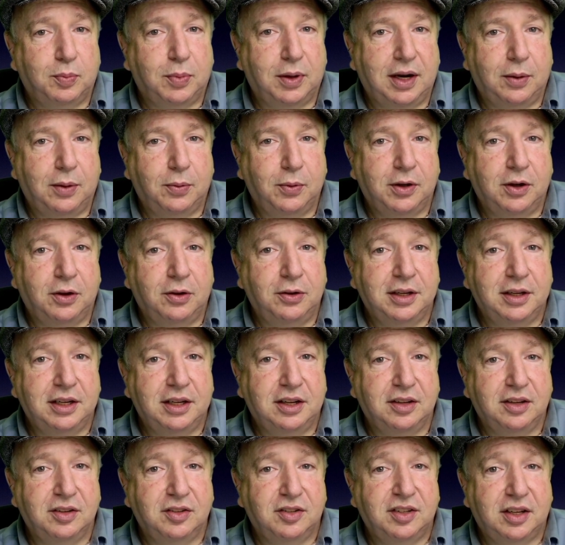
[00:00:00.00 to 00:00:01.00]
but I would only
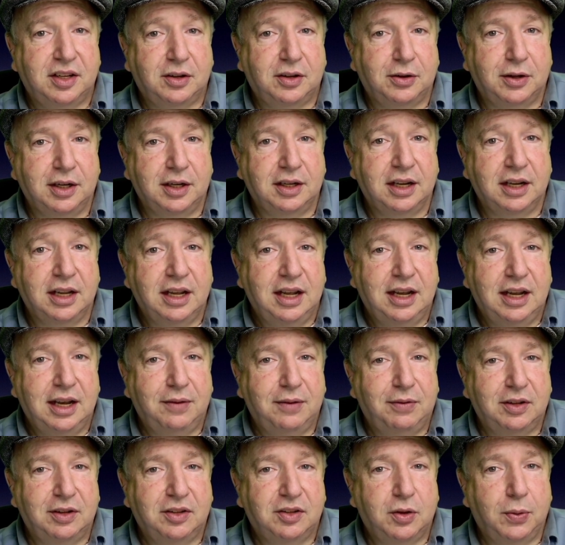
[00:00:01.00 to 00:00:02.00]
consider it
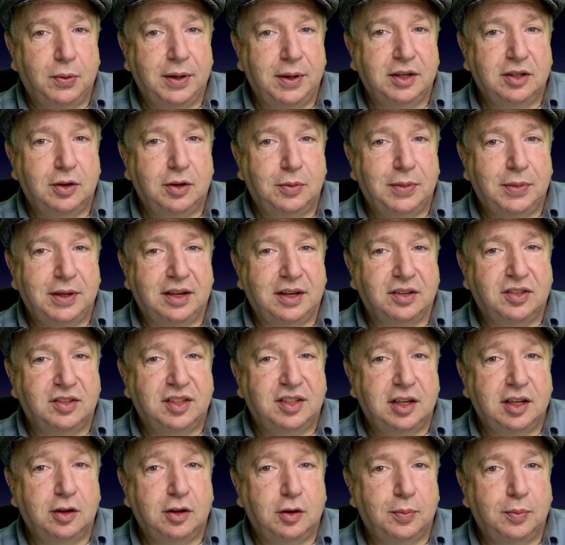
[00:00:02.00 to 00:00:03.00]
if it's going to be a
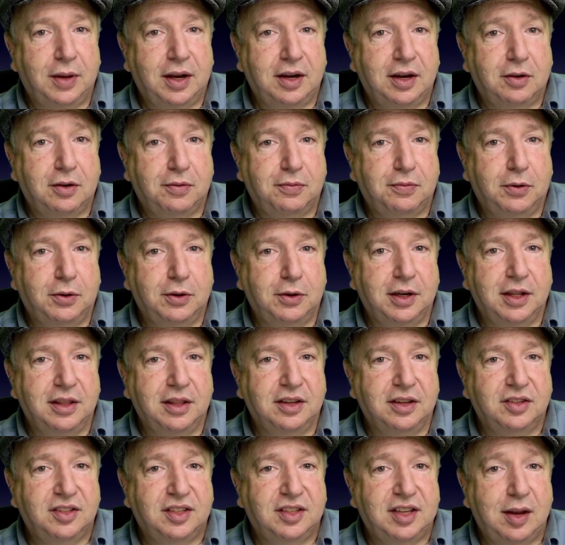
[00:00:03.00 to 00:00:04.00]
single microphone in
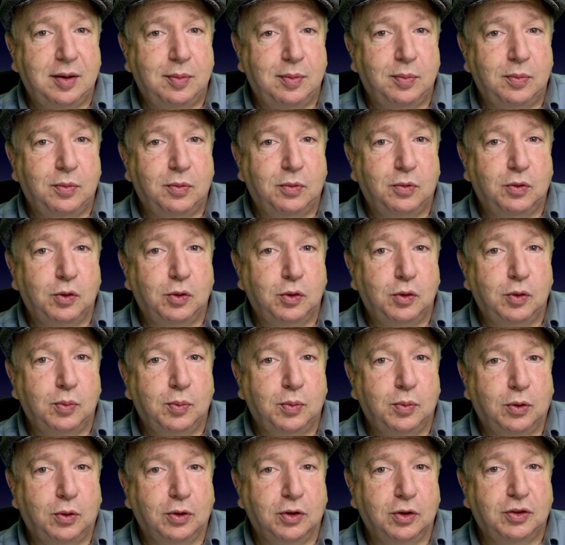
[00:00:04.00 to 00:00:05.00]
the same
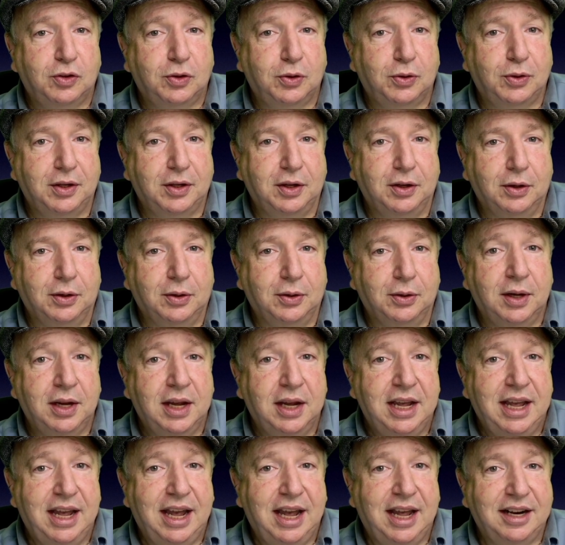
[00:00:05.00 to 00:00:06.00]
room or studio,
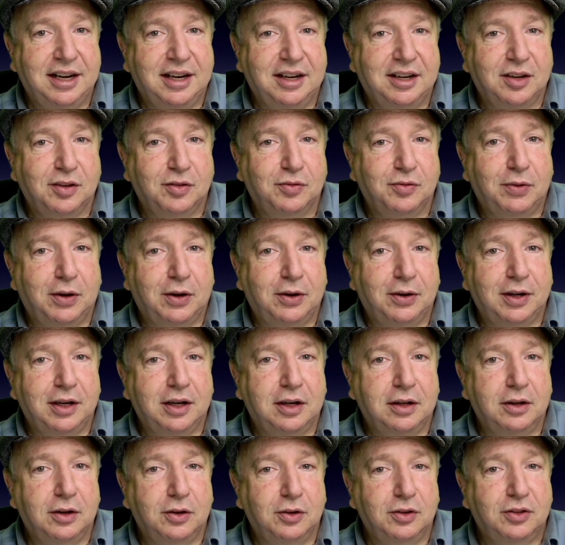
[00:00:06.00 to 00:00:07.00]
and it is very
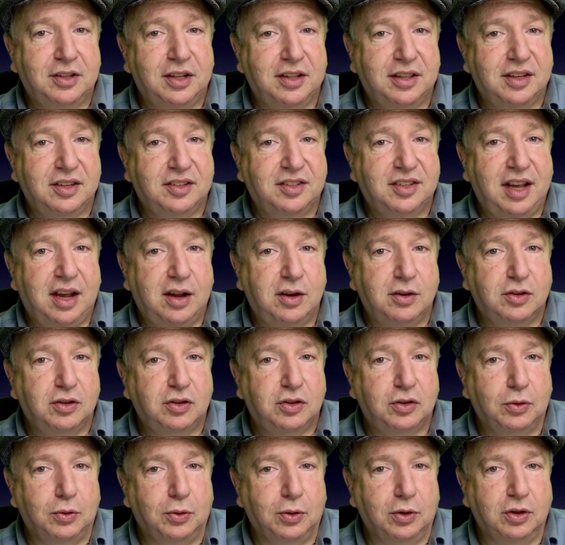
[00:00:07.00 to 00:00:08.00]
close to the sound
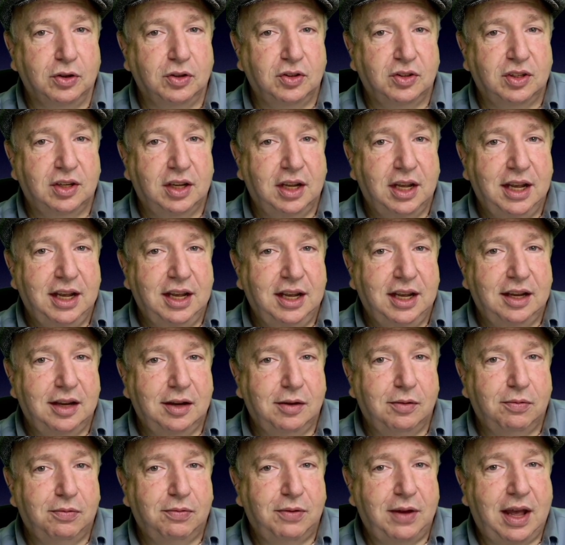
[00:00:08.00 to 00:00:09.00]
source.
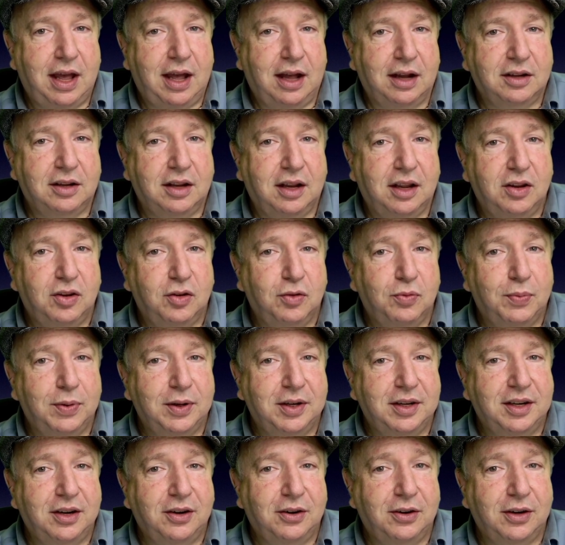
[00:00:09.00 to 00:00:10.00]
In fact, you've
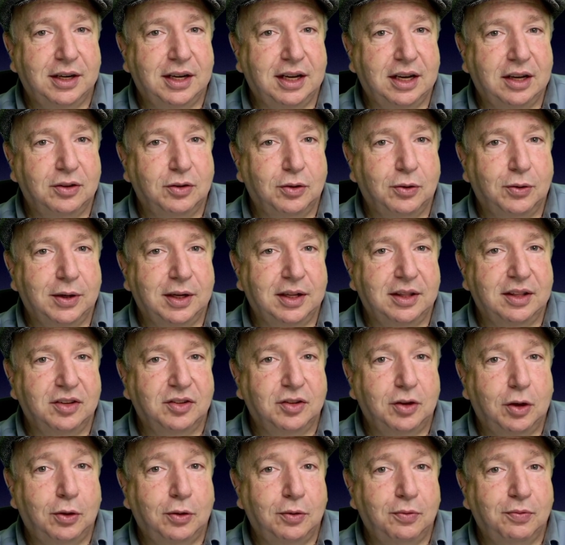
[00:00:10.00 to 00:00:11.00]
been hearing it during this
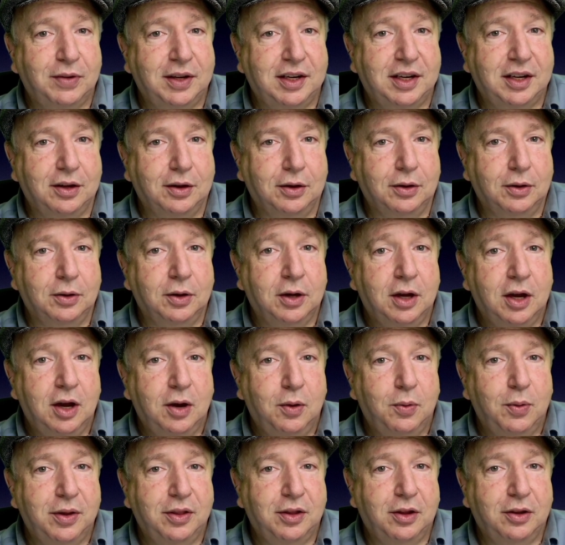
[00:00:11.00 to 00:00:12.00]
whole video,
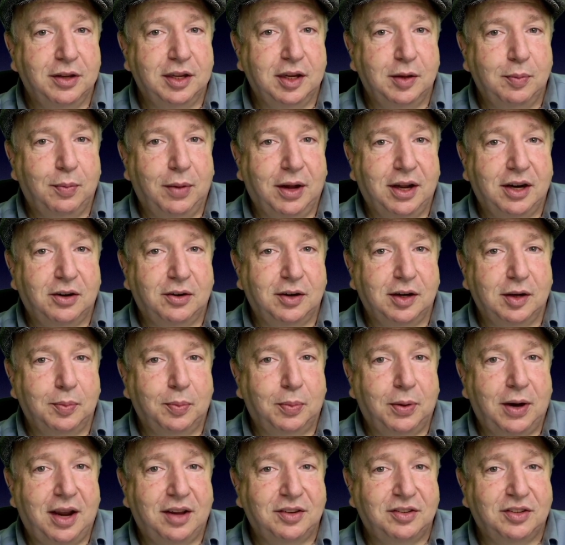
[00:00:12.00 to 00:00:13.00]
with only moderate
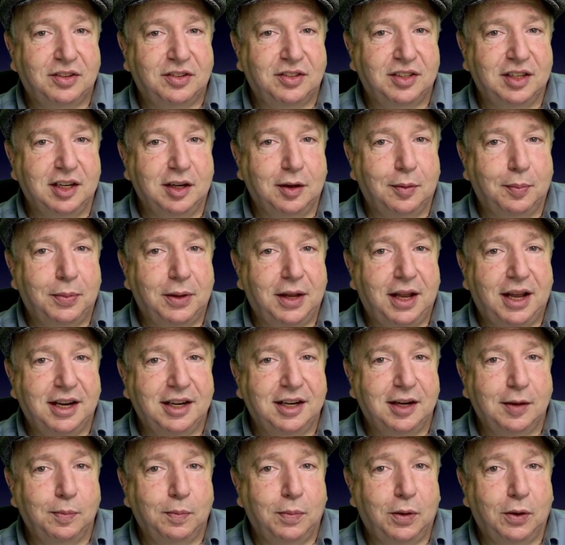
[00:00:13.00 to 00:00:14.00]
processing
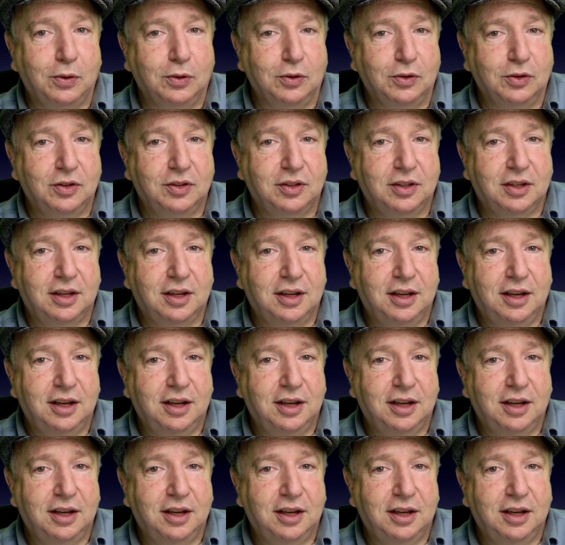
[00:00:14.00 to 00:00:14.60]
applied in post.